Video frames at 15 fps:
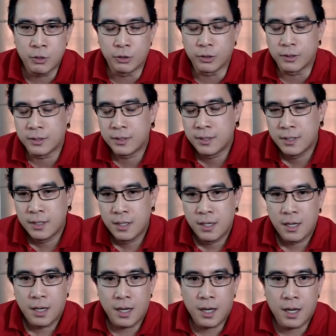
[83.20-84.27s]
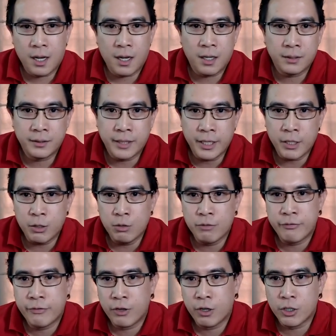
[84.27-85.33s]
Cool. Thank
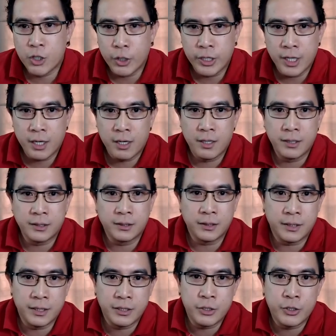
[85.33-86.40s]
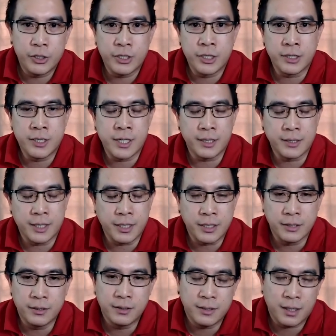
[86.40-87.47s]
you for joining our little industry chit chat
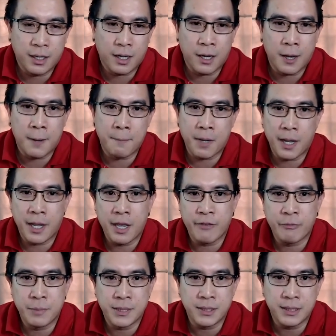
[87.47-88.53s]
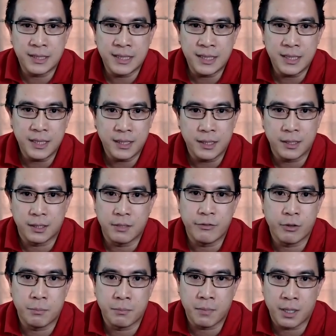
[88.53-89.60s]
session. I have Mr. T
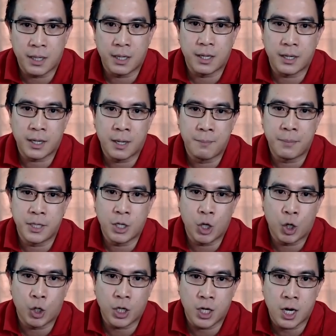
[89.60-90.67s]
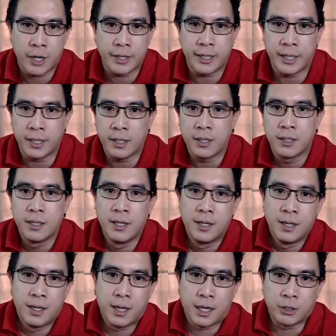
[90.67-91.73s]
here from a company called Gard Inc.
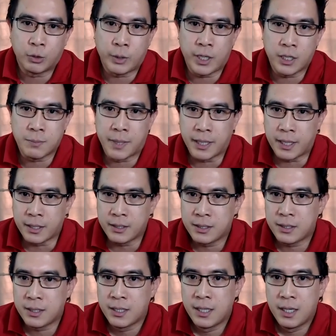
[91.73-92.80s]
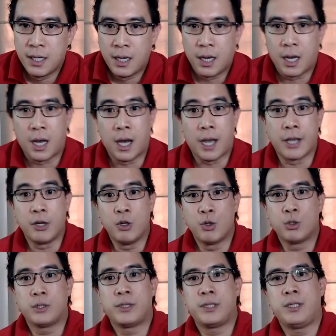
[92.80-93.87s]
Today as my guest. I
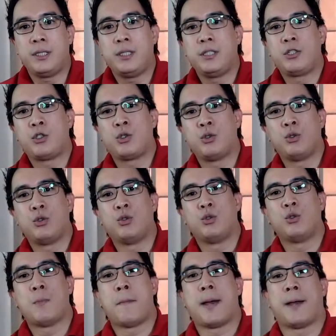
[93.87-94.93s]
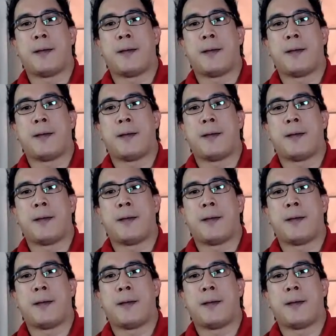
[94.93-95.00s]
know T through